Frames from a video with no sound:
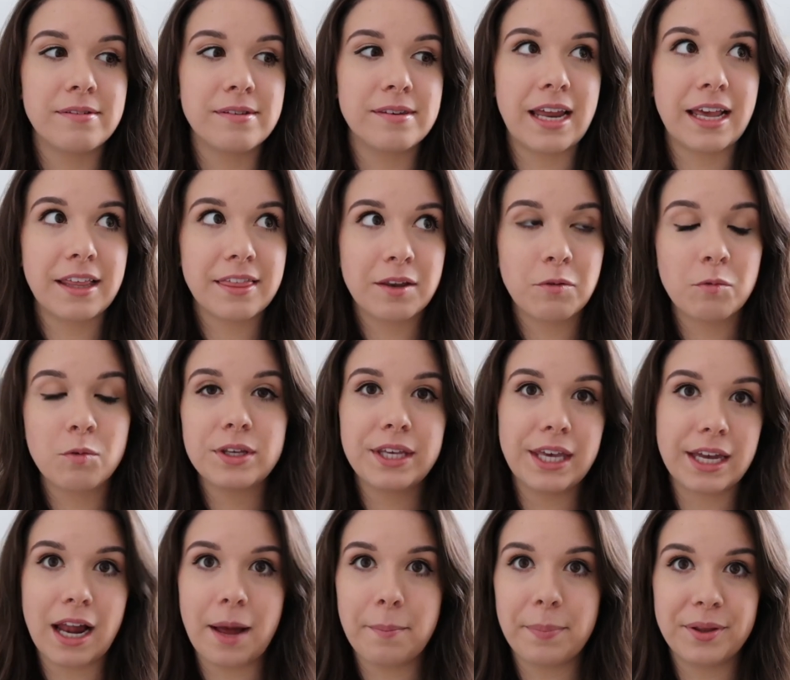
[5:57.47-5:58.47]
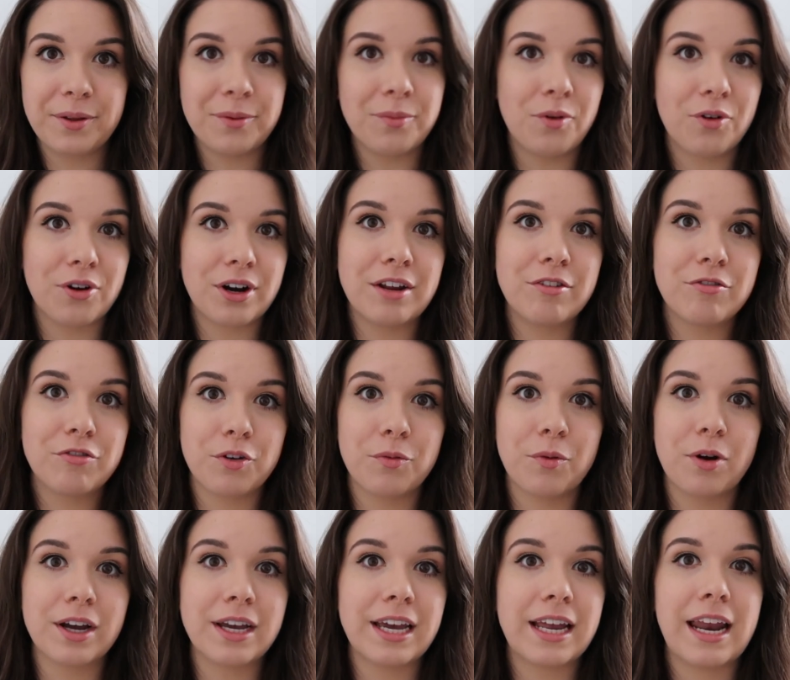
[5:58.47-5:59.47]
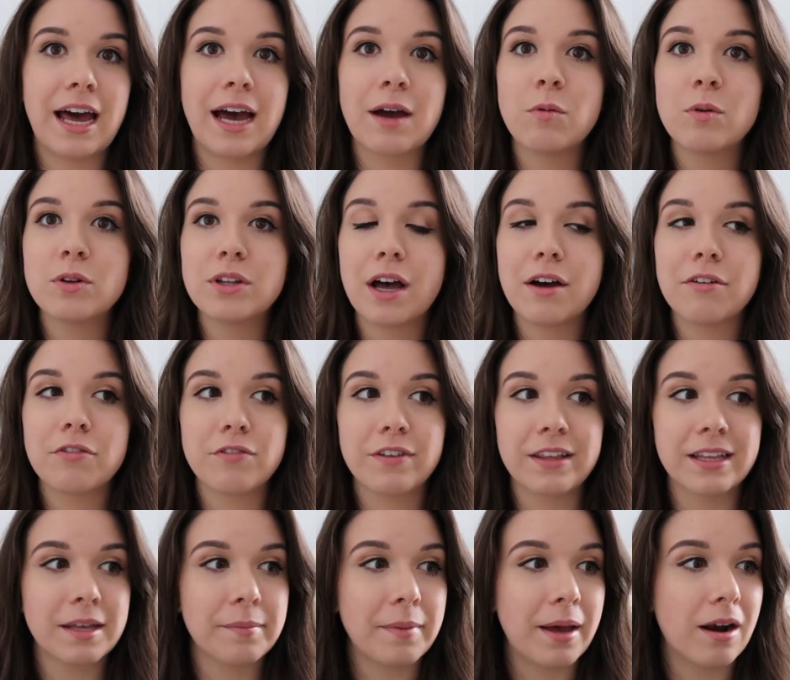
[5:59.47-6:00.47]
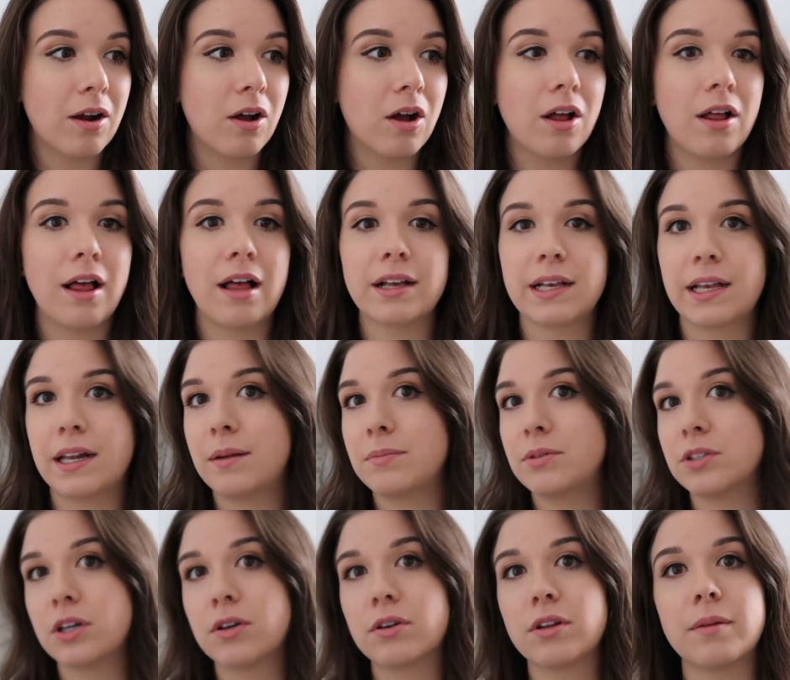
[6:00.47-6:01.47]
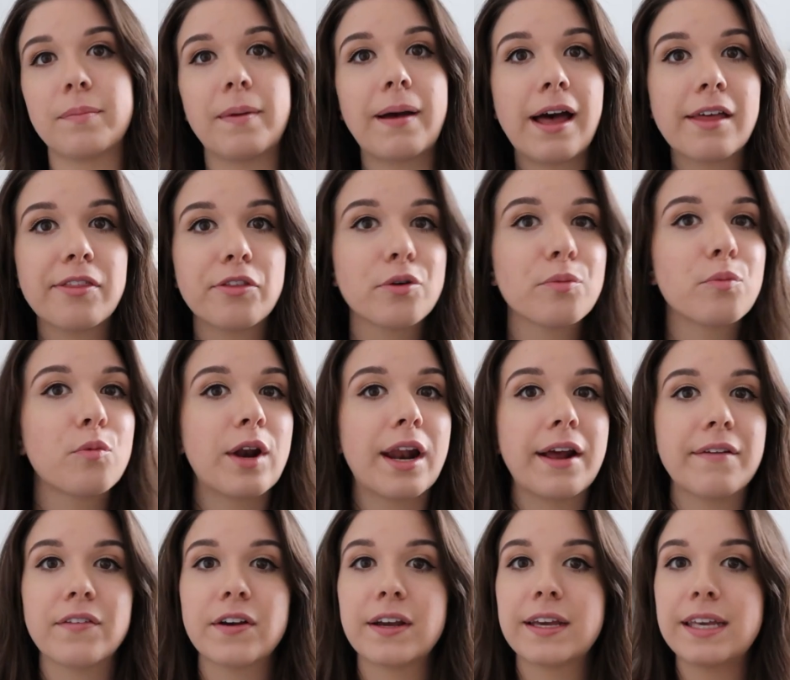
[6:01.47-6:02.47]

Nathan will get up in the morning for work and I will not feel him at all. I'll get up to go to the bathroom, whatever.